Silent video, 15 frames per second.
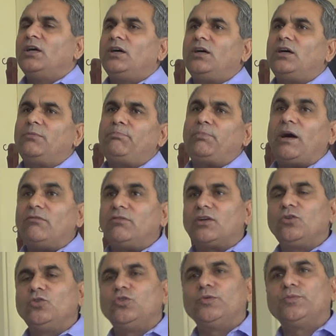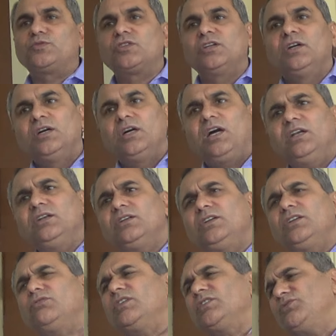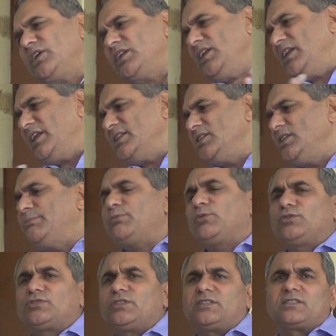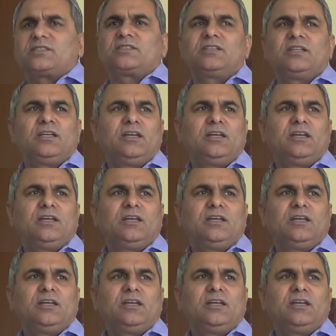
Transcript: power looms, and it was very lengthy process.